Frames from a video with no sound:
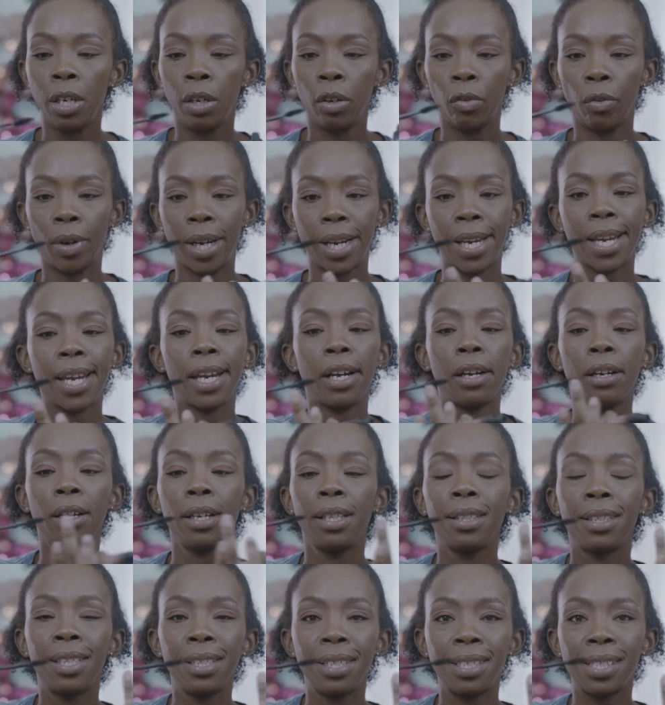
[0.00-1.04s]
right here,
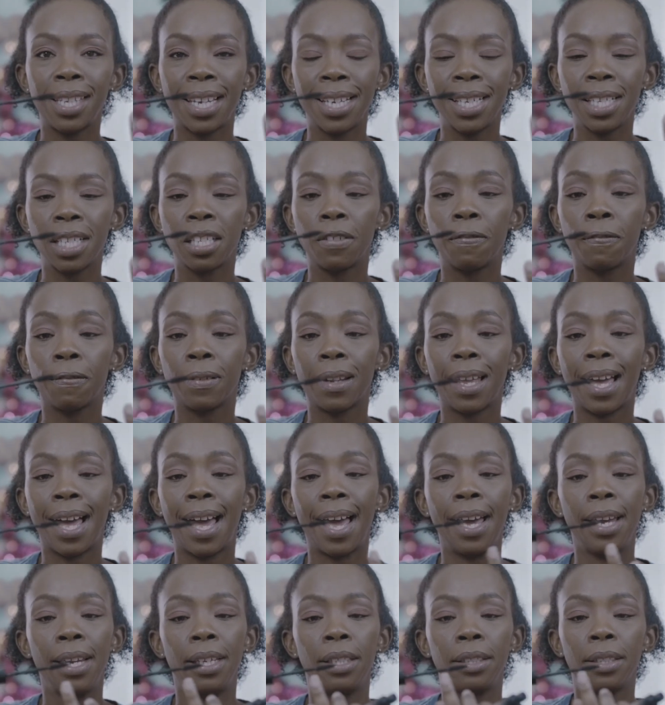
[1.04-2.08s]
this side is
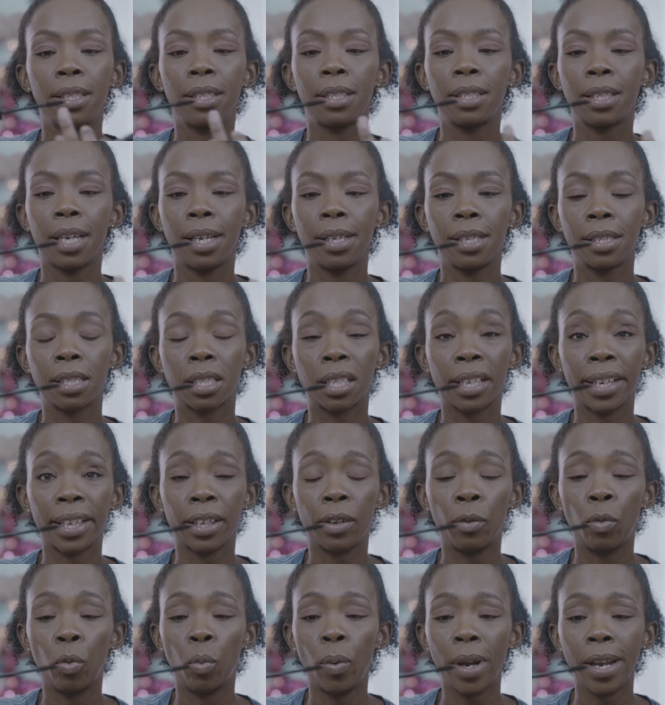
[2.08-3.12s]
flat and this side is like
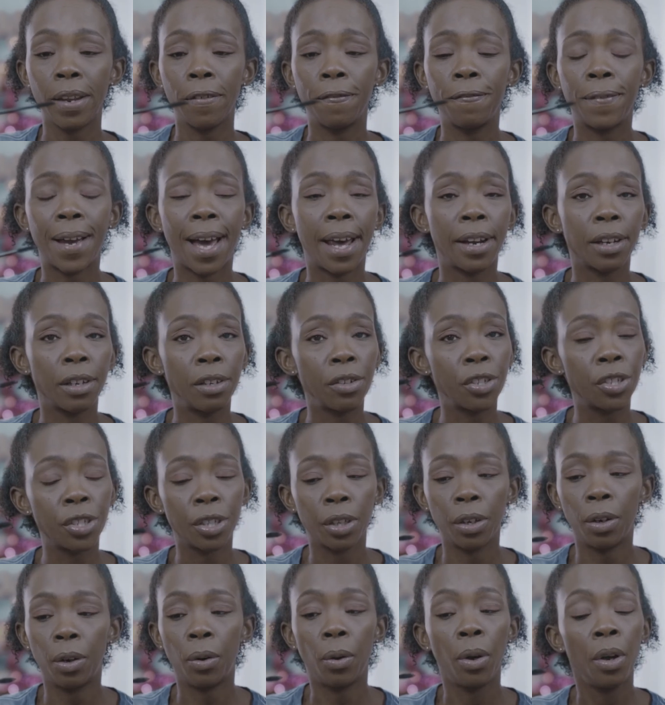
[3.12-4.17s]
way fatter,
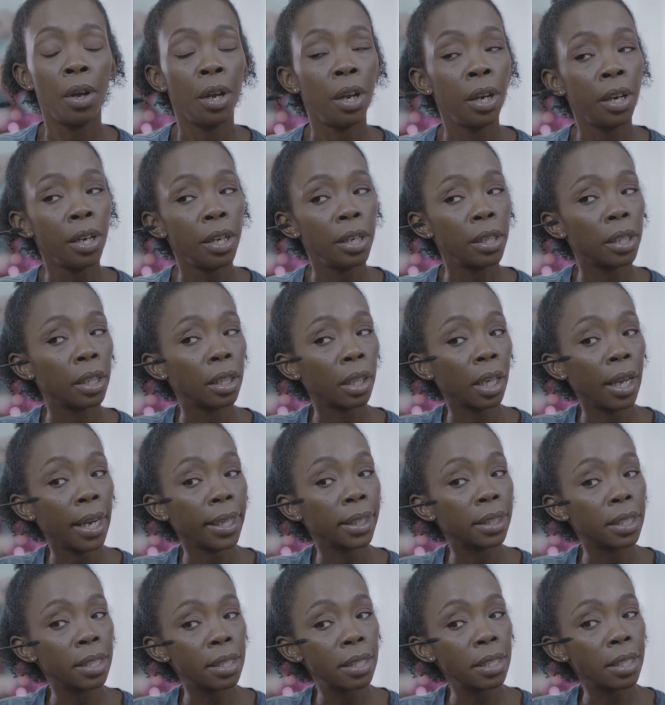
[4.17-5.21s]
so you can
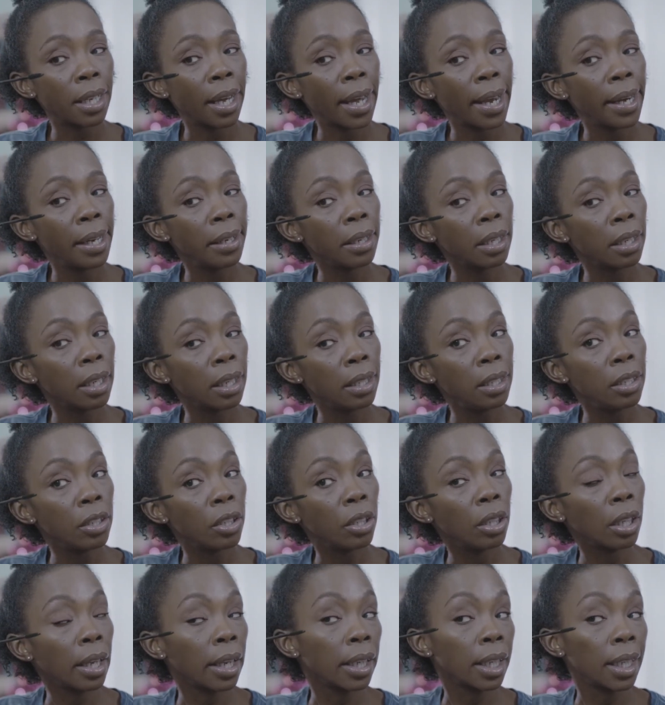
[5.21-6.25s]
like this side you
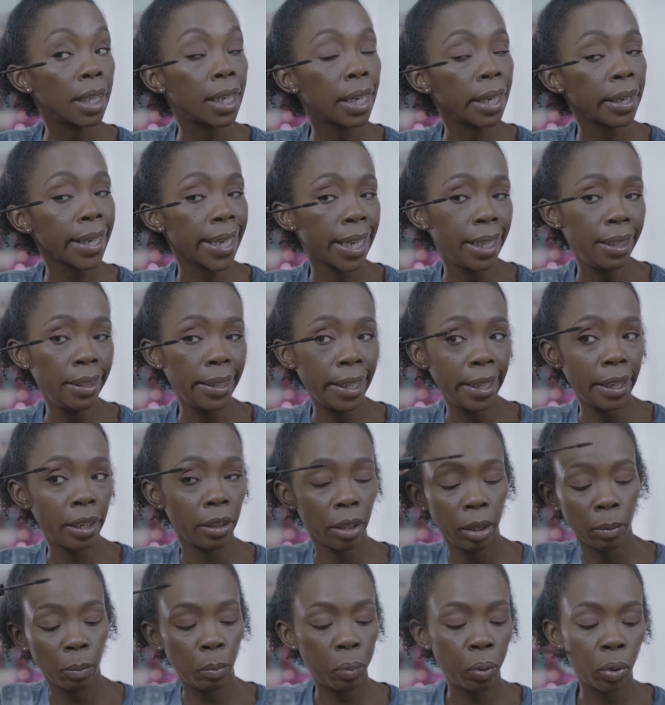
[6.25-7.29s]
can like get in there
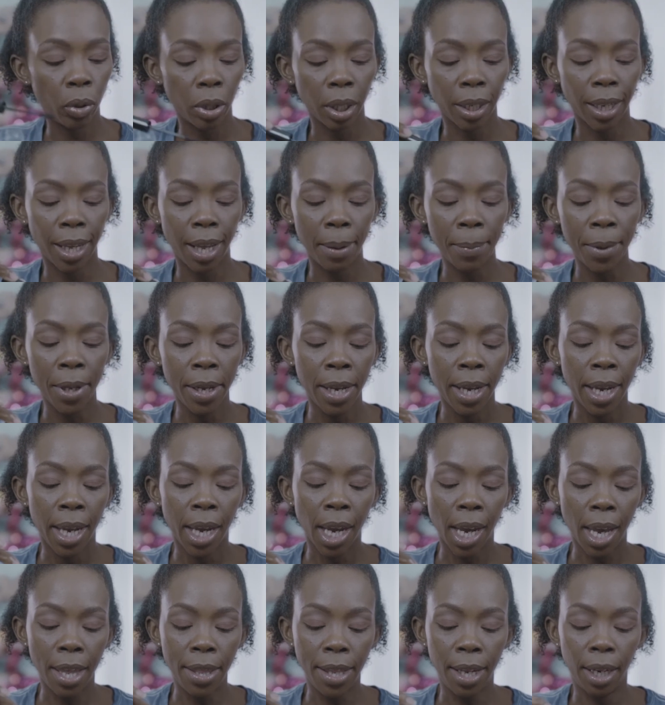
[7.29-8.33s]
and pull up.
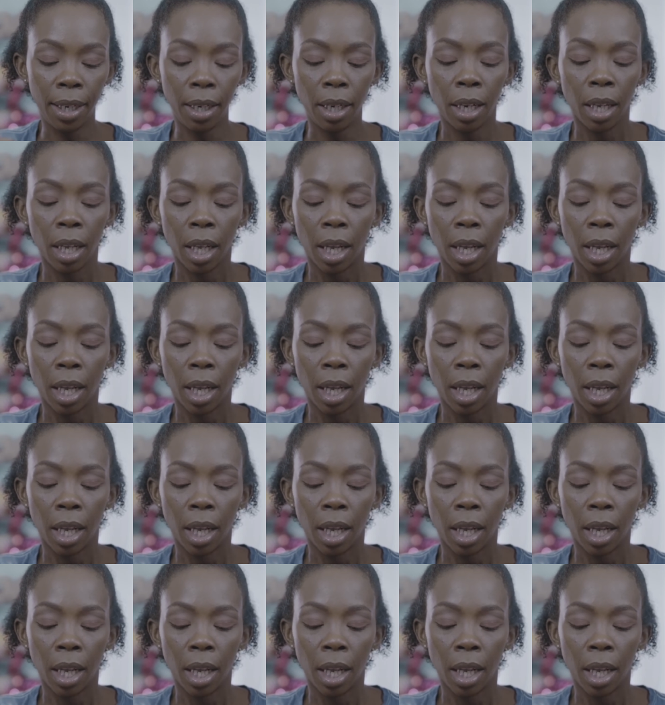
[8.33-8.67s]
And then